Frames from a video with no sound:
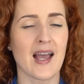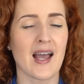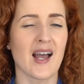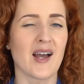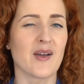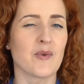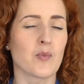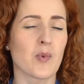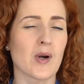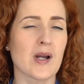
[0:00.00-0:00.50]

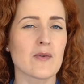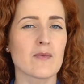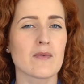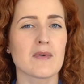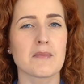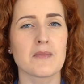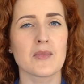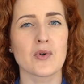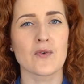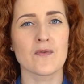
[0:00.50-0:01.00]
And when we
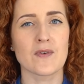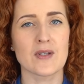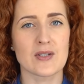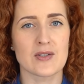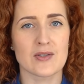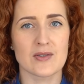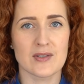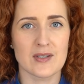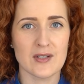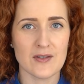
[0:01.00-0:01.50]
move
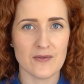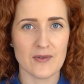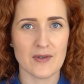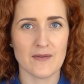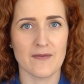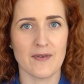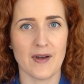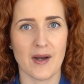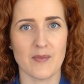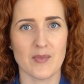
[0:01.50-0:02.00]
into
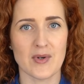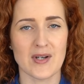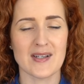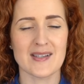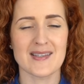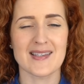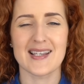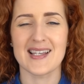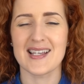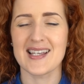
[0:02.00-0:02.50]
different
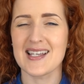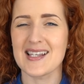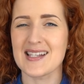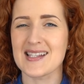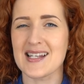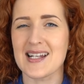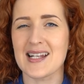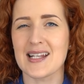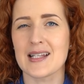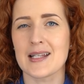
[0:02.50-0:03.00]
fabrics,
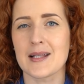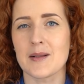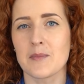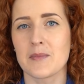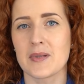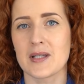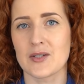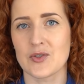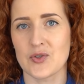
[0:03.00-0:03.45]
it's a little bit